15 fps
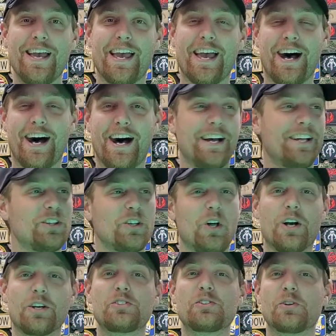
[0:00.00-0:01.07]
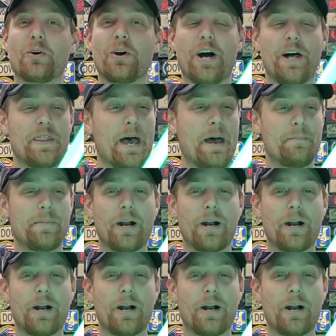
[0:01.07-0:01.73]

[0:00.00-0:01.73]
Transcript: Uh, long story on that,